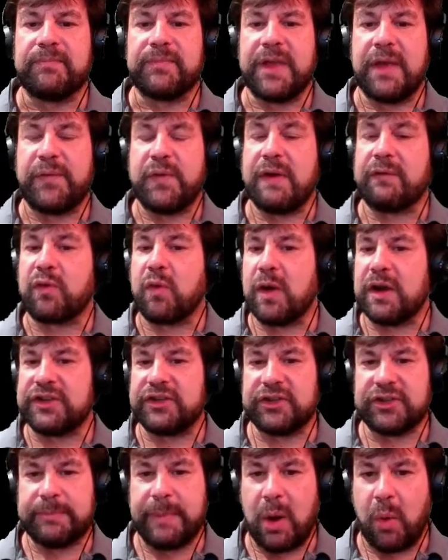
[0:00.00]
If you have
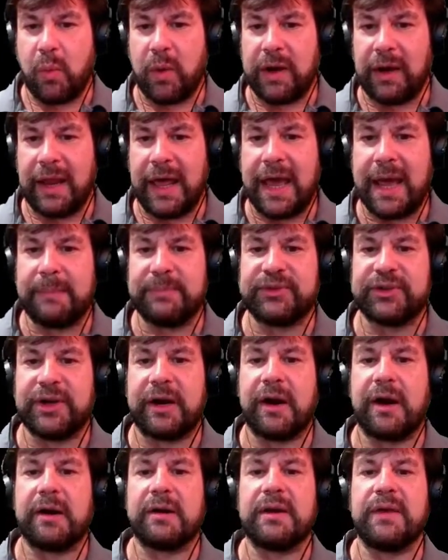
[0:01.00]
questions about when labs
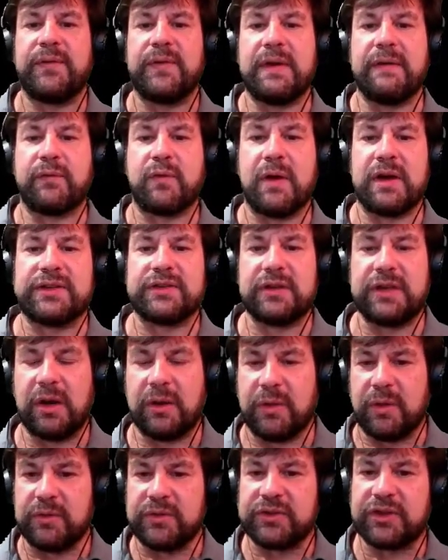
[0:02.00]
are, if you have
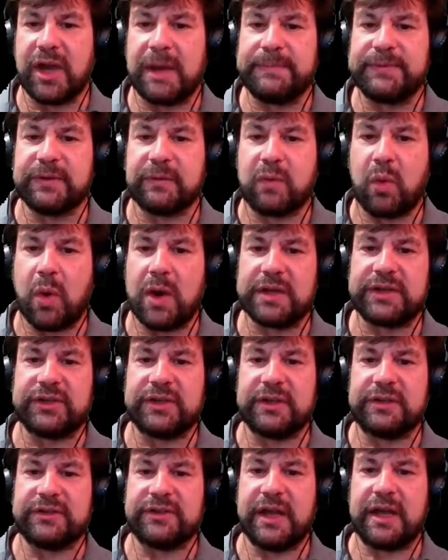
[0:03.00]
questions, those types of
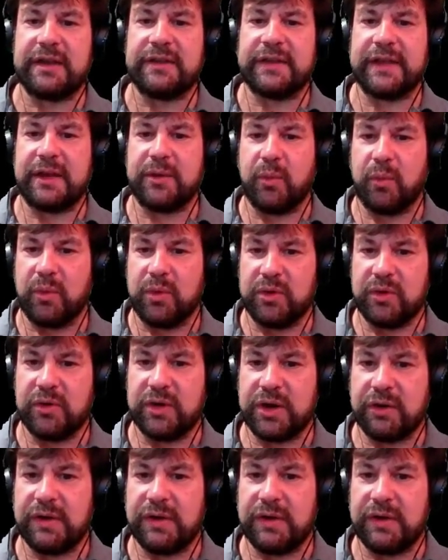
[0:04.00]
questions that you're